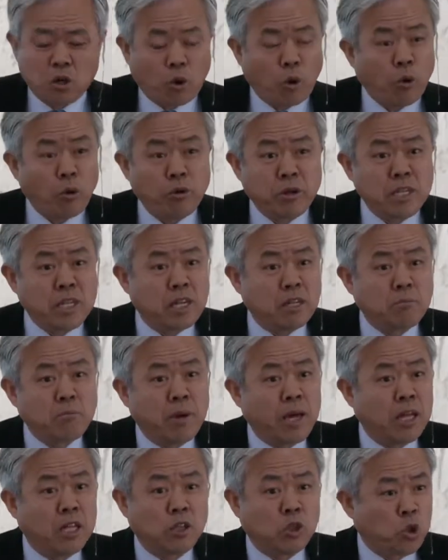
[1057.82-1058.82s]
Korean
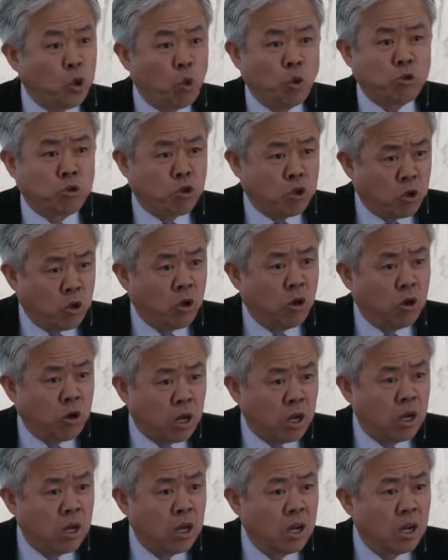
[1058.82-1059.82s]
men don't
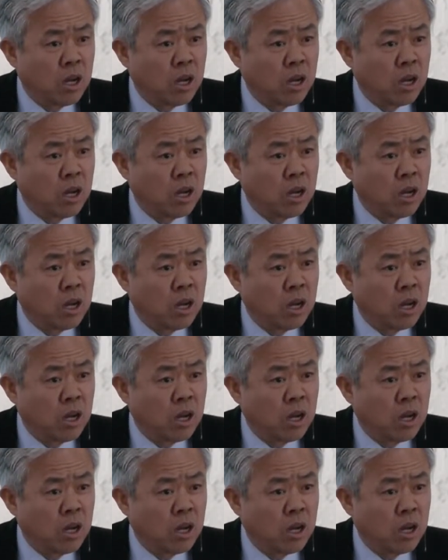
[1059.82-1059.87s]
cook.